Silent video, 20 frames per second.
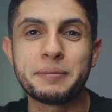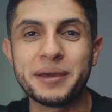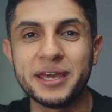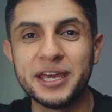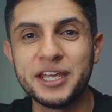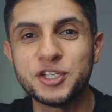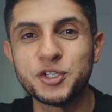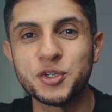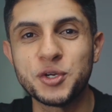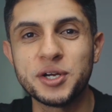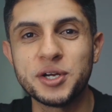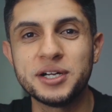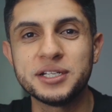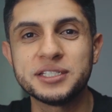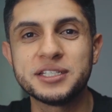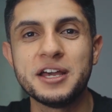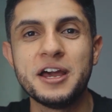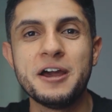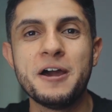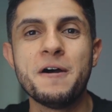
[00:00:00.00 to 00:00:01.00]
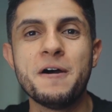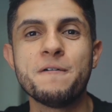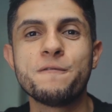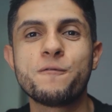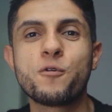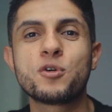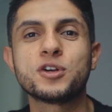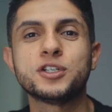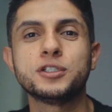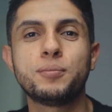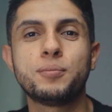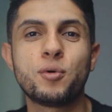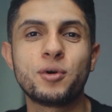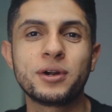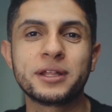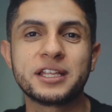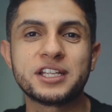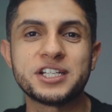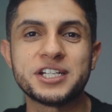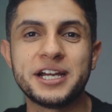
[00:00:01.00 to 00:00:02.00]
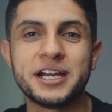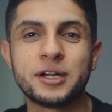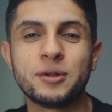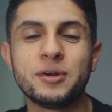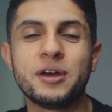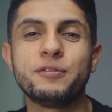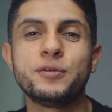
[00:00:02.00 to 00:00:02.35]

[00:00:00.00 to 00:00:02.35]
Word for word: Patreons for supporting the channel.